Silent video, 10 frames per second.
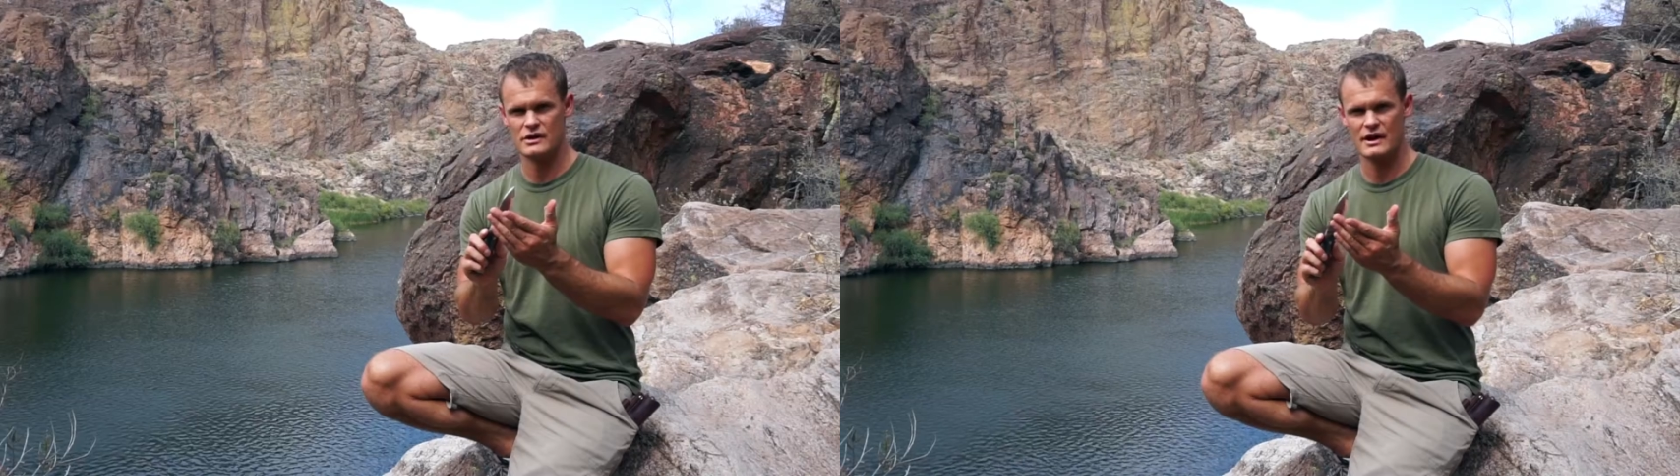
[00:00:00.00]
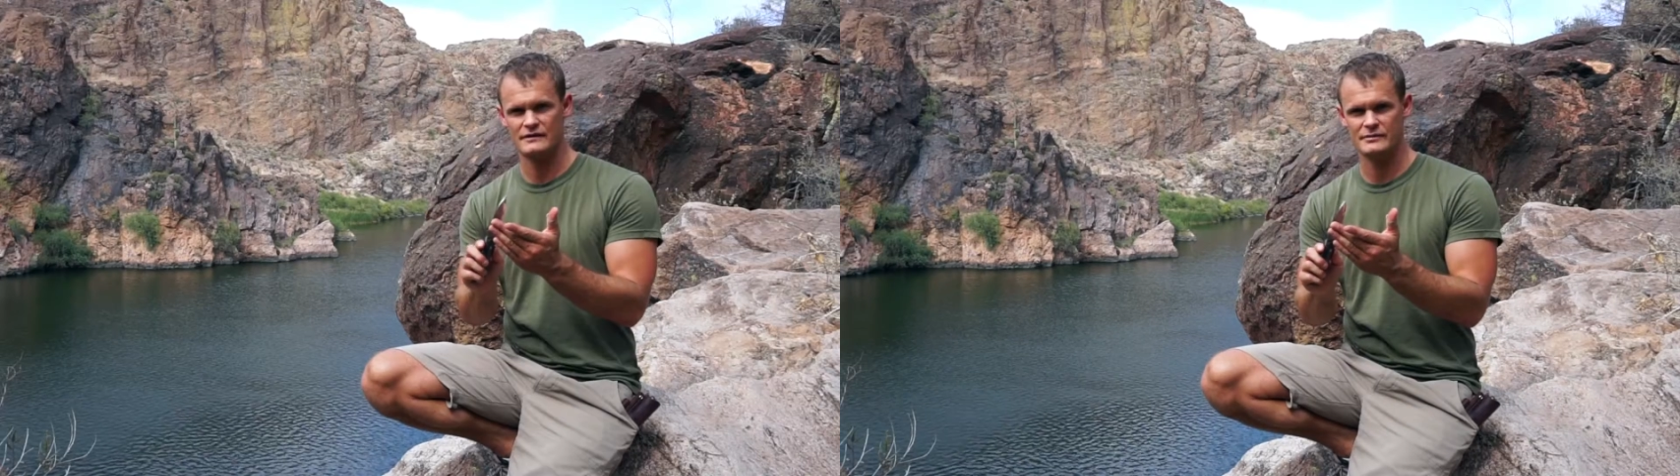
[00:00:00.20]

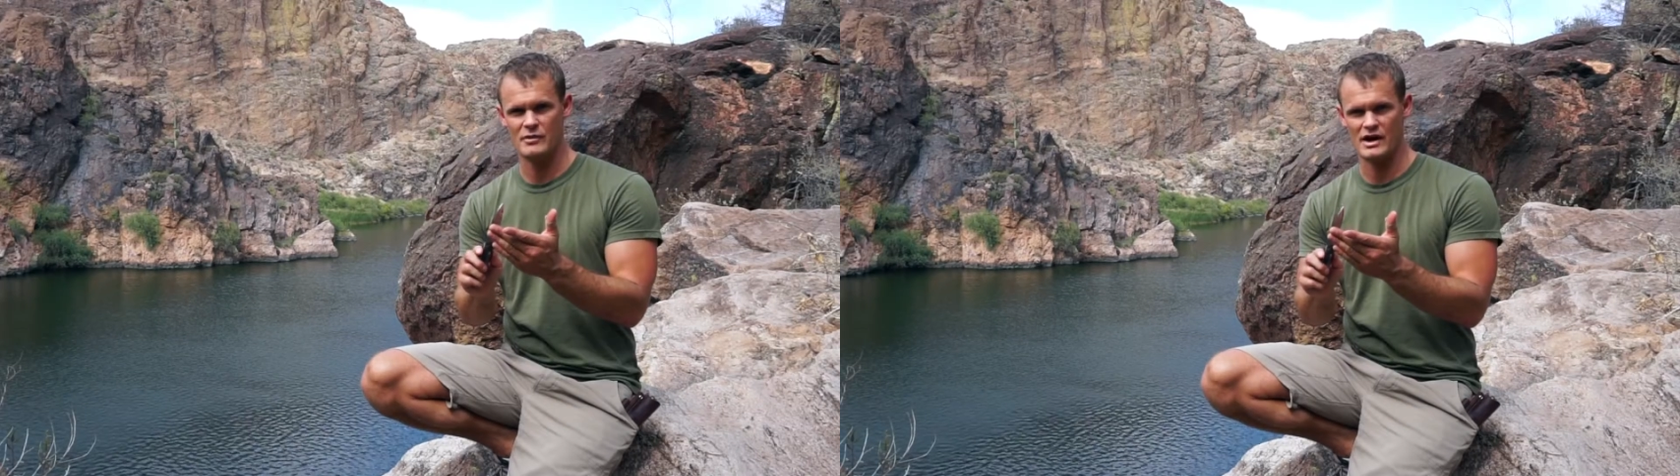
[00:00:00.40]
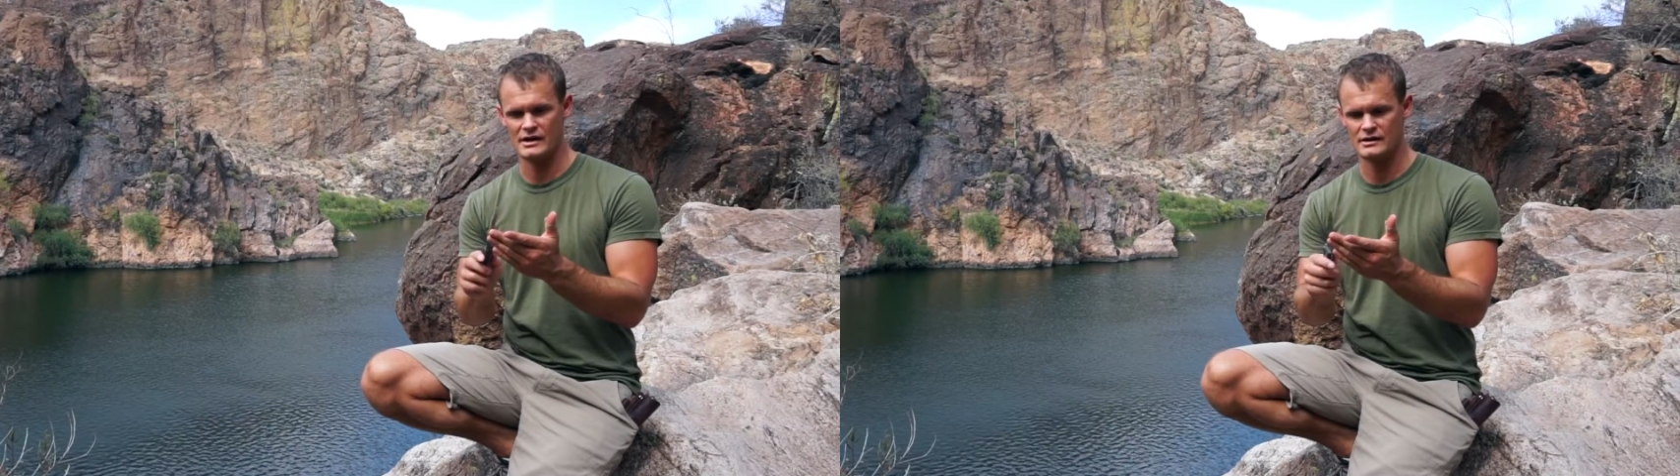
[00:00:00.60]
knife
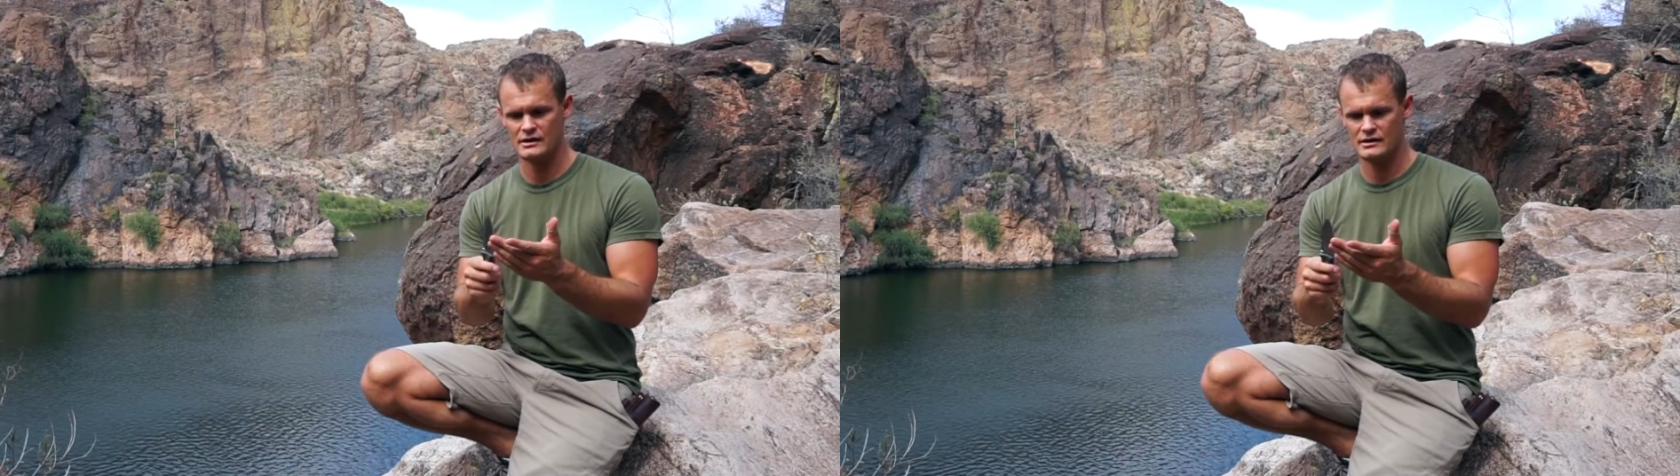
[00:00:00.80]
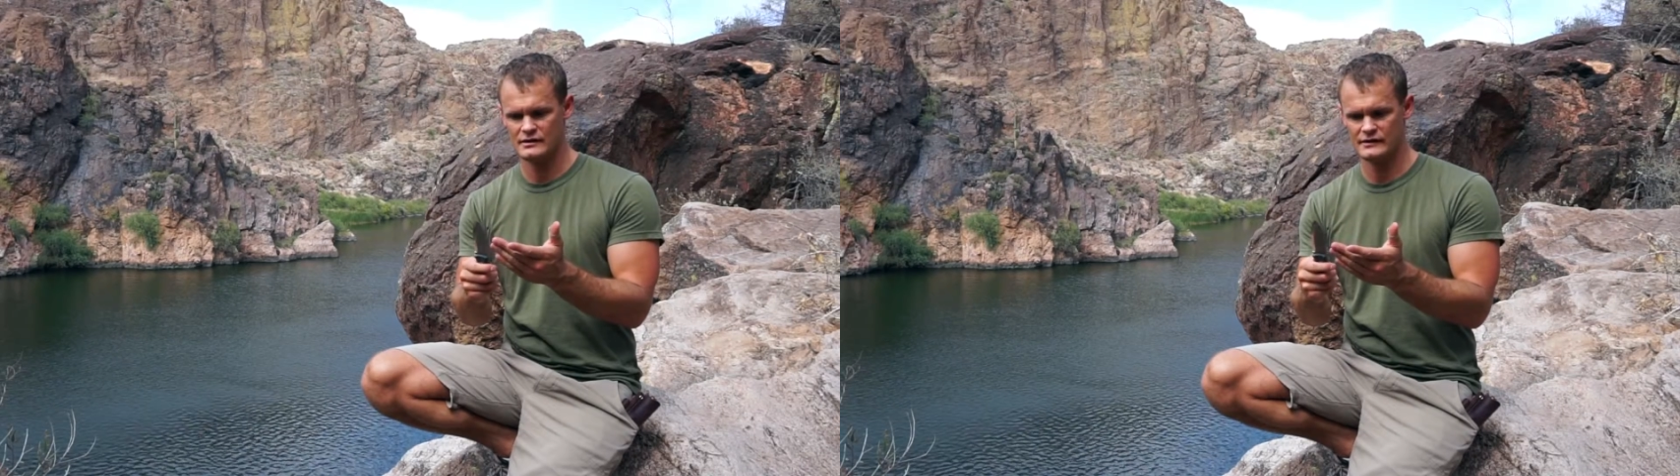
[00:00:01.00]
spine.
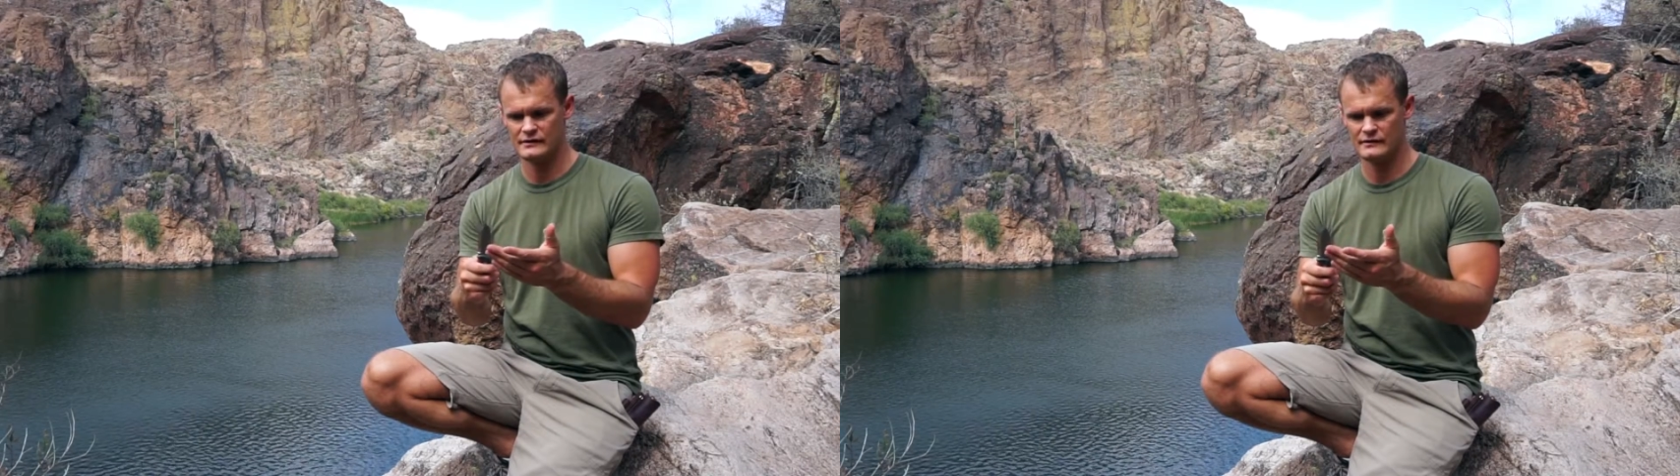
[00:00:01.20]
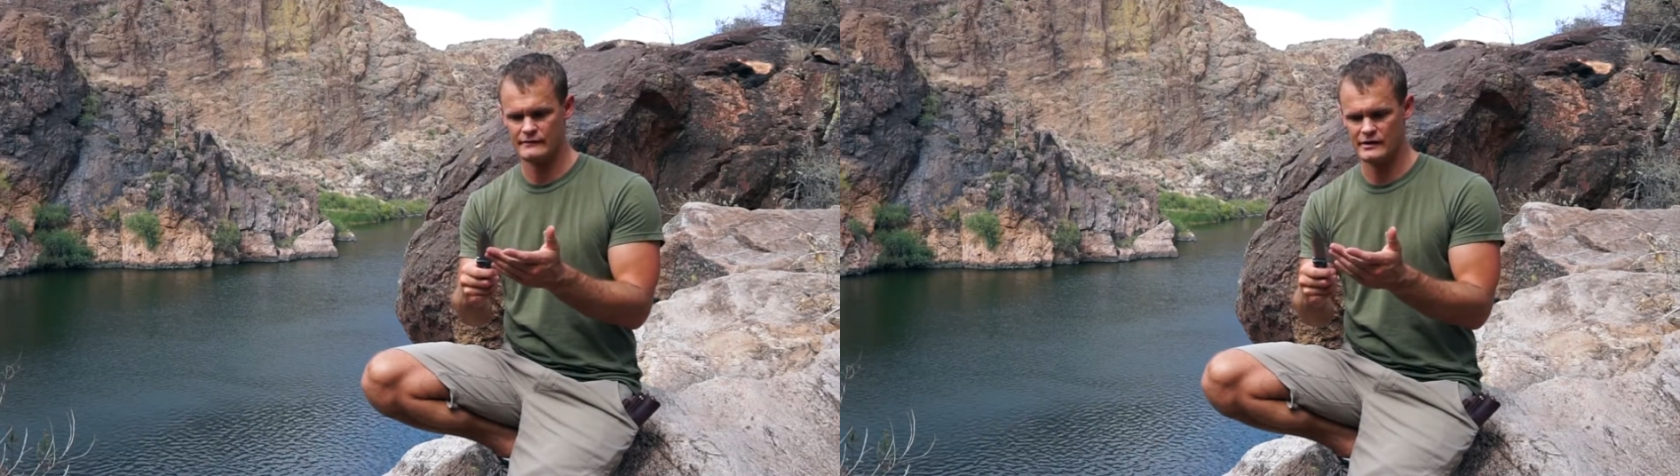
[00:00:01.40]
This
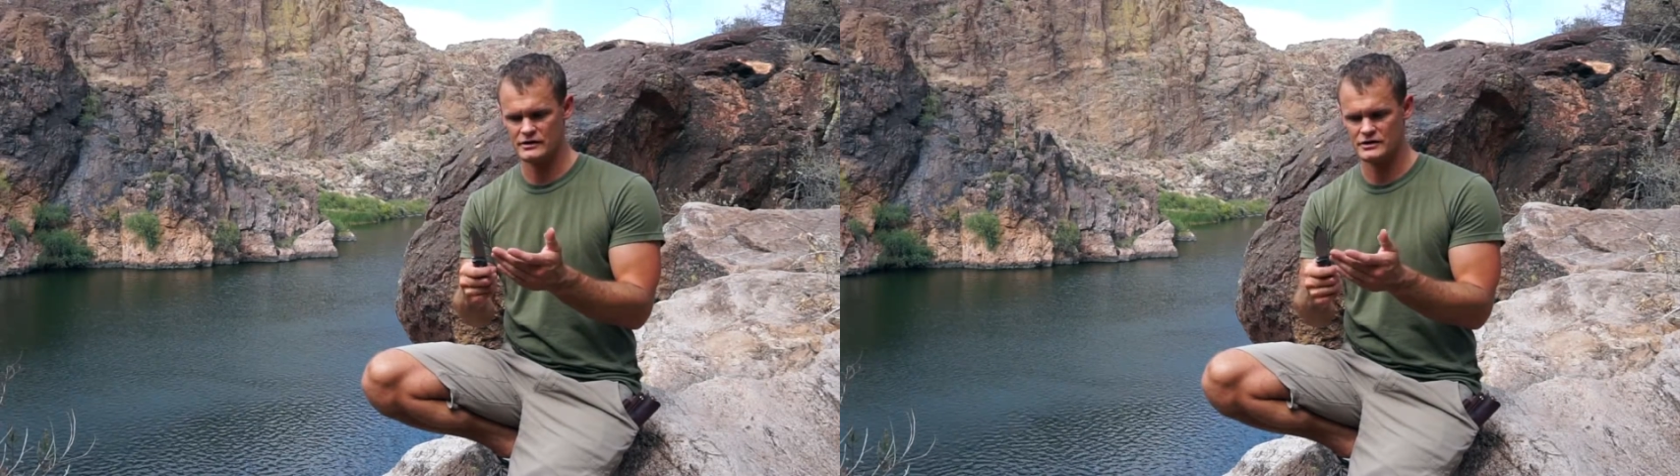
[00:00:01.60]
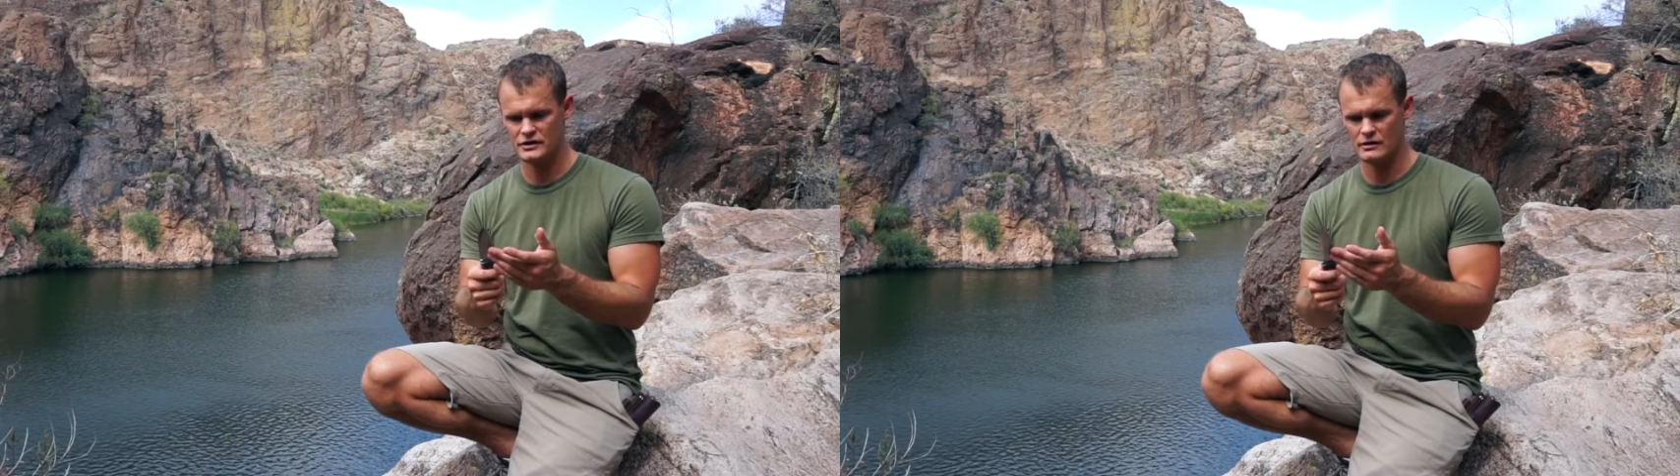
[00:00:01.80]
is a
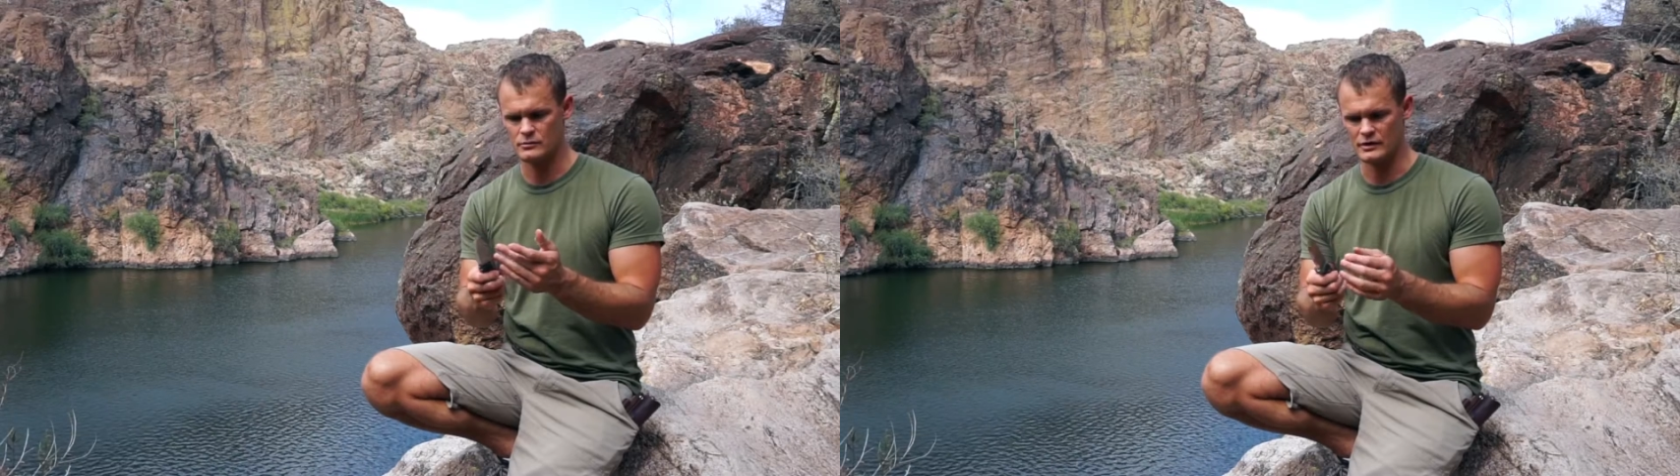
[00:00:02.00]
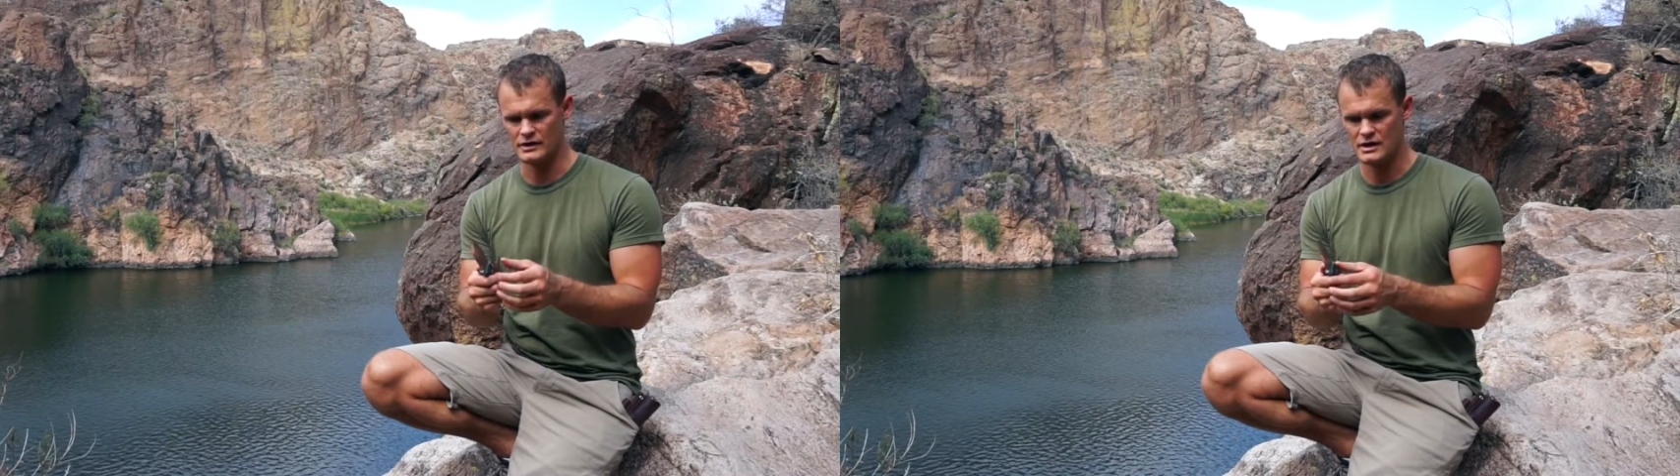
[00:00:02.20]
very
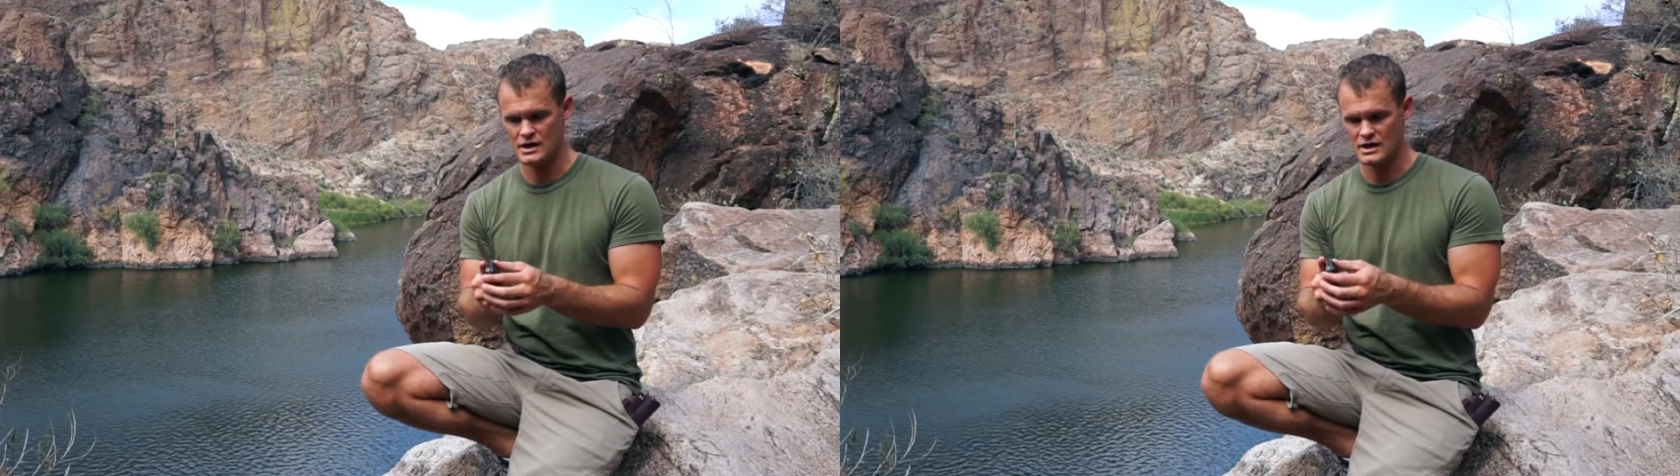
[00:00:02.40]
sharp one.